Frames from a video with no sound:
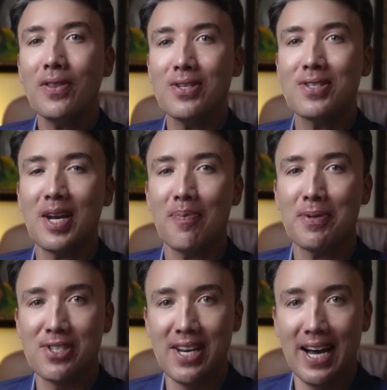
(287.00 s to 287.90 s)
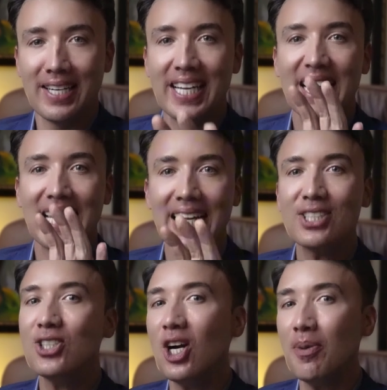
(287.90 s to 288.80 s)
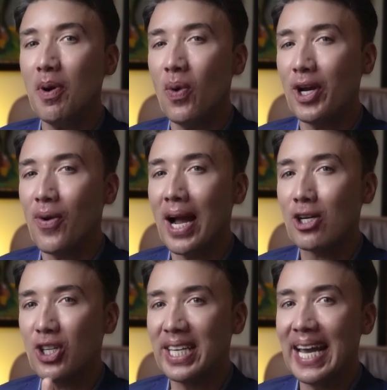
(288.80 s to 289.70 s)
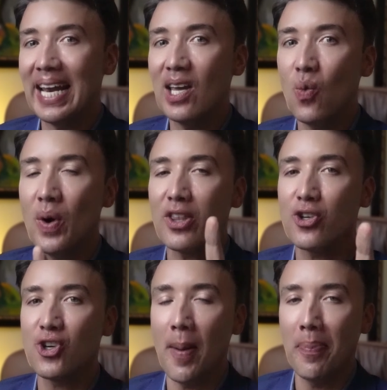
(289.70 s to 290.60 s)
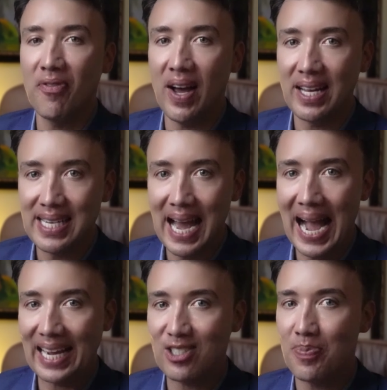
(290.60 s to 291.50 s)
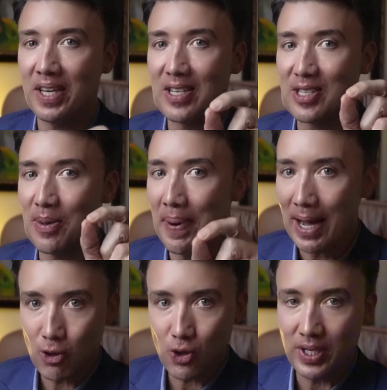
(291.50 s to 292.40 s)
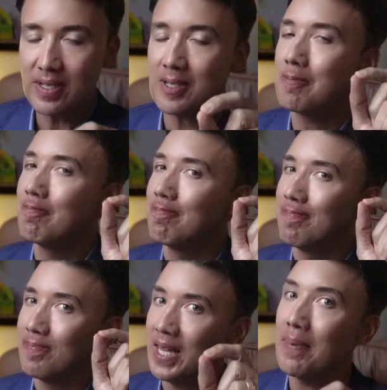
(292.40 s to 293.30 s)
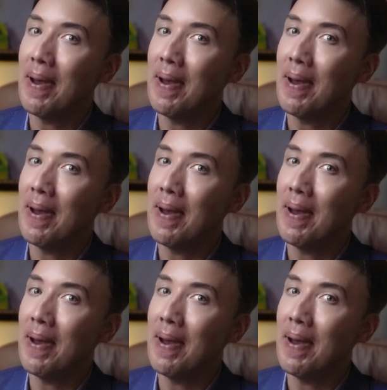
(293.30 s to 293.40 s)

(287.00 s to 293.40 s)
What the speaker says: that the setup is done, let's talk about what you're actually getting with Shopify Tax, because the boundaries, they